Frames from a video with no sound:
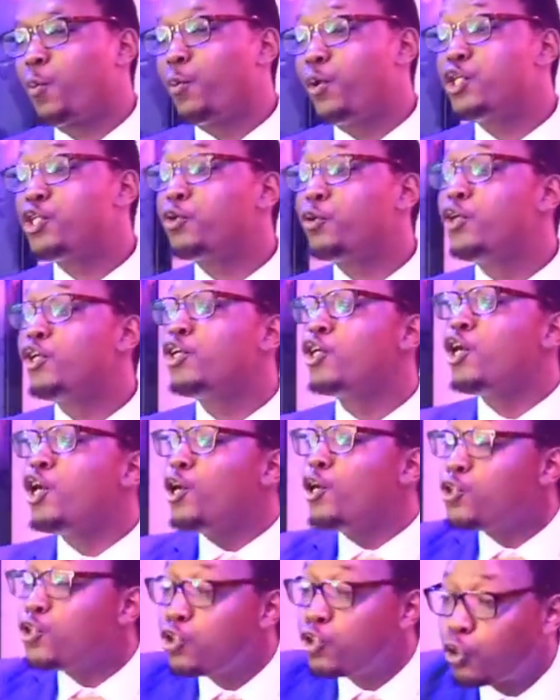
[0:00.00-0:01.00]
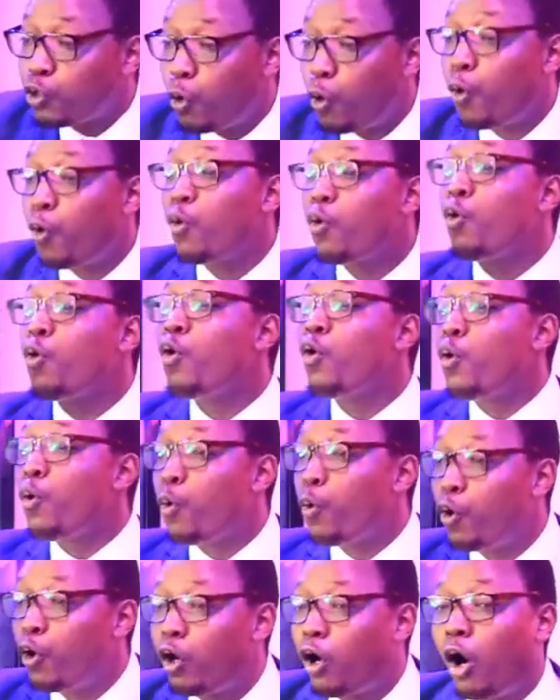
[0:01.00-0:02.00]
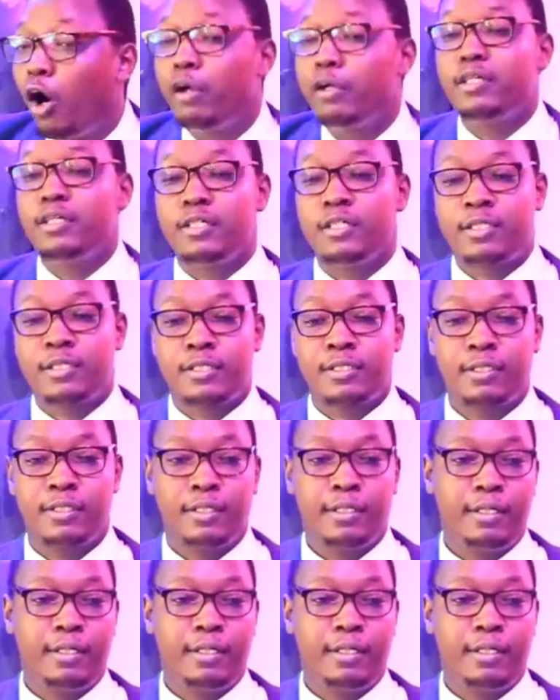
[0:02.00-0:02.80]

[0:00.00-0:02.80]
we should show who God is.